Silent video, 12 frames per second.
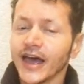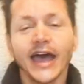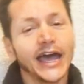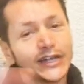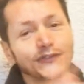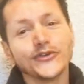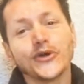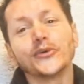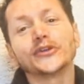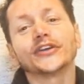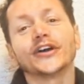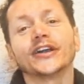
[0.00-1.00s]
And if you're
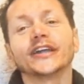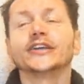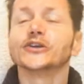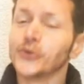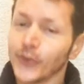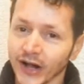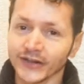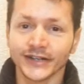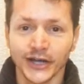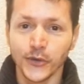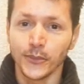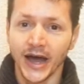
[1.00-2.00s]
returning,
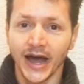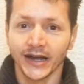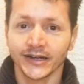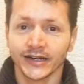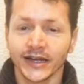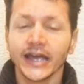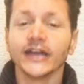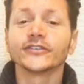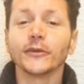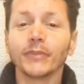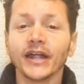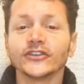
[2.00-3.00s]
welcome back. It's a
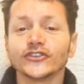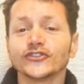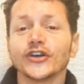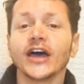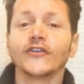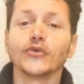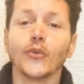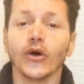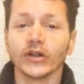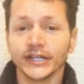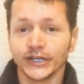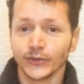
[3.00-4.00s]
pleasure to have you all
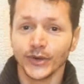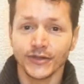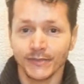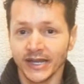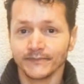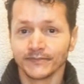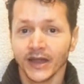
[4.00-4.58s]
here with me.